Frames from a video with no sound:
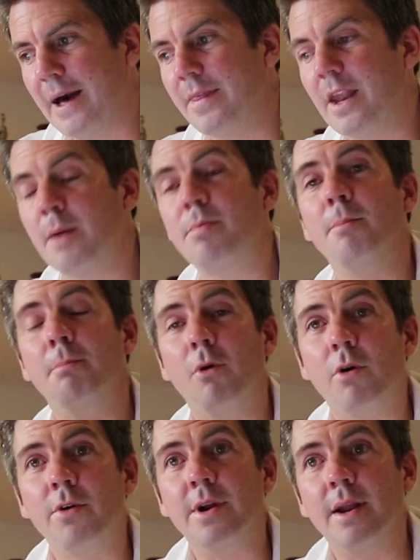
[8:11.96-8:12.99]
And then I put
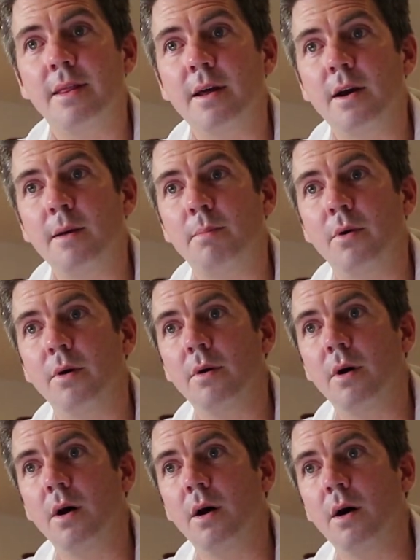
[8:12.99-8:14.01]
more in. I think I put
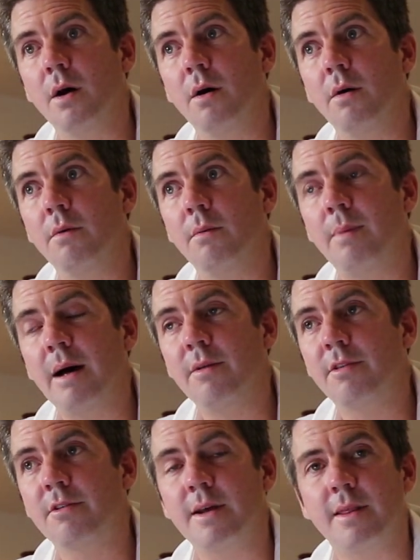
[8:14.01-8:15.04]

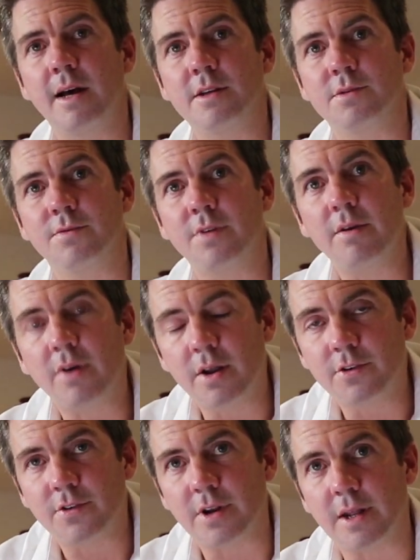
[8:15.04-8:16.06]
about
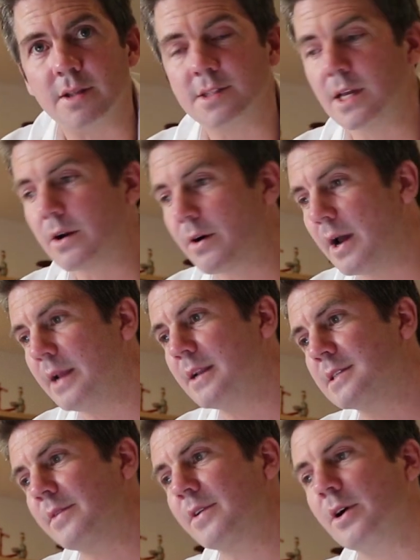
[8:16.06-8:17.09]
3,500 in. And said, all right,
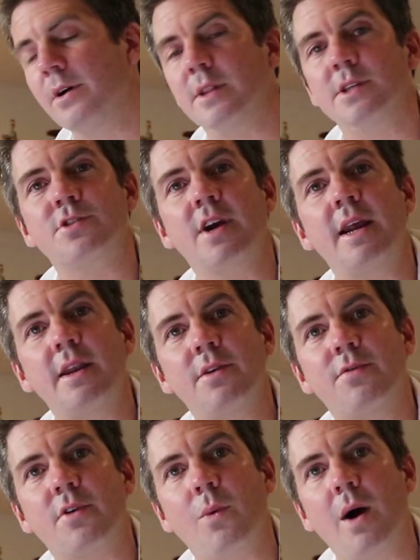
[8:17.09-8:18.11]
let's have a go at this.
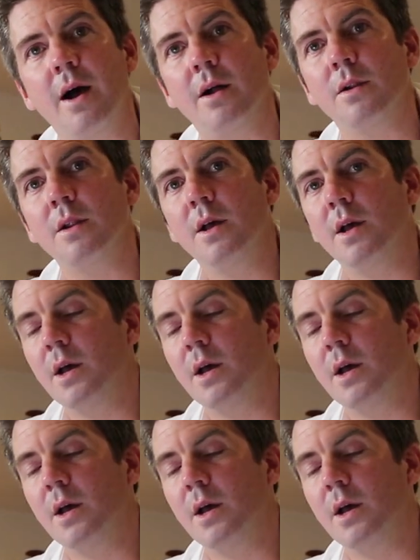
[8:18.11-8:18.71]
Traded for a while.